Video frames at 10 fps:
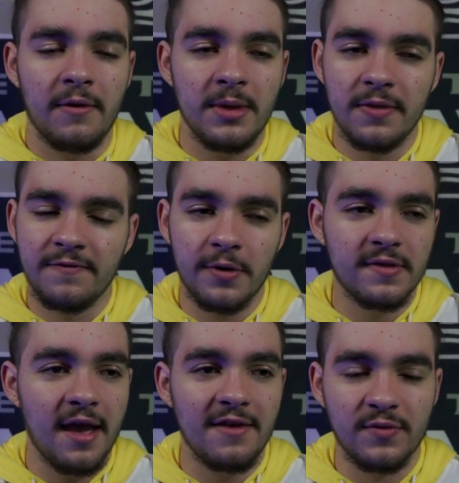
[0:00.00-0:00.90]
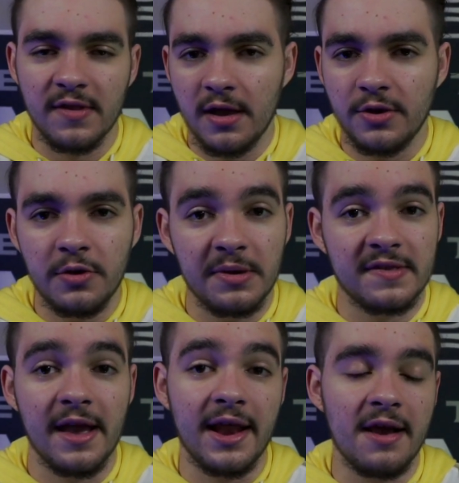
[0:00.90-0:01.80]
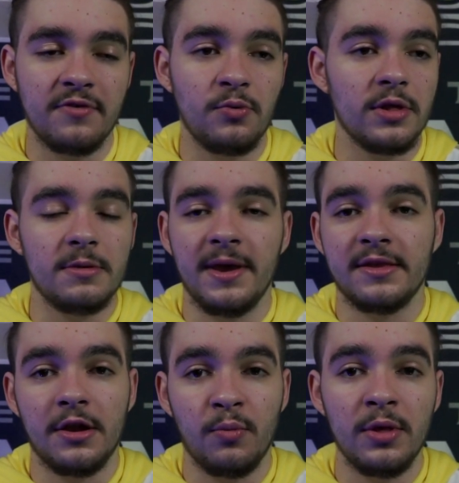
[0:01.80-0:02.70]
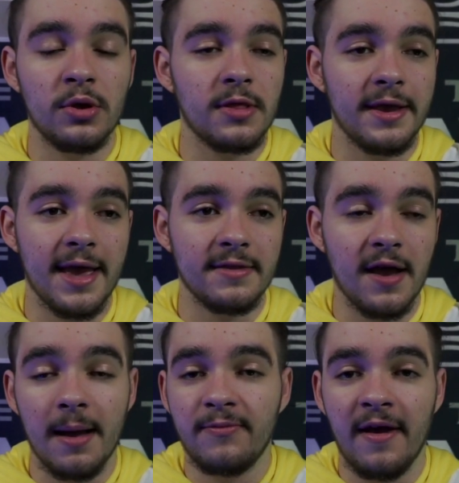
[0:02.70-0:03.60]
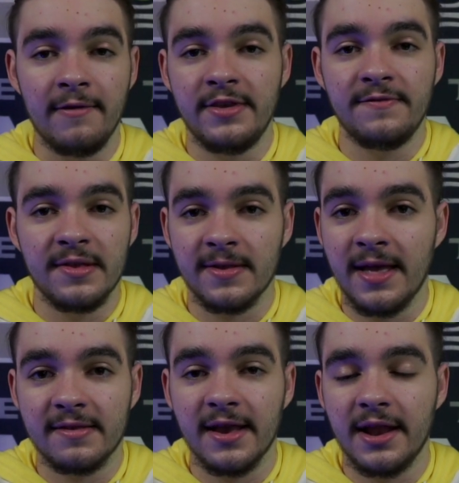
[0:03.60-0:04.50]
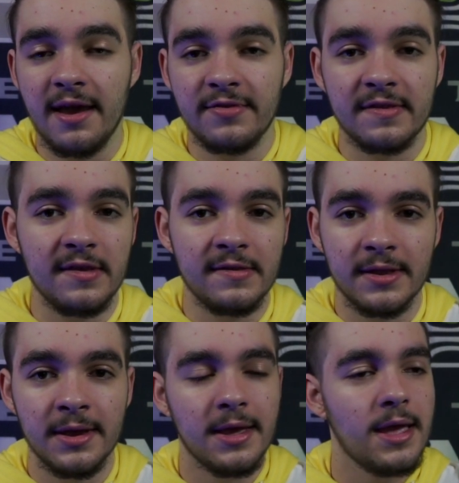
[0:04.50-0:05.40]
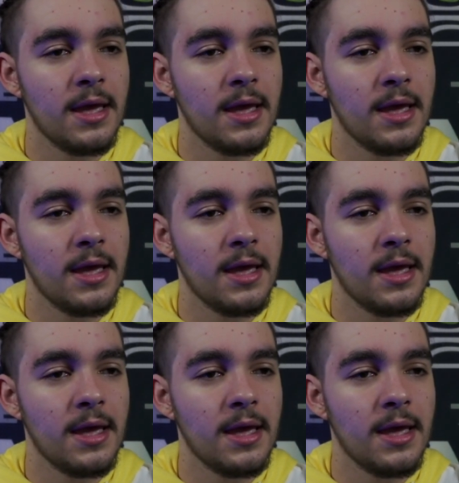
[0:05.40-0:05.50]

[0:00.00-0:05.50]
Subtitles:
I mean, the first half was not good, but second half, we really picked it up. We looked like a top five defense in that second half of the season.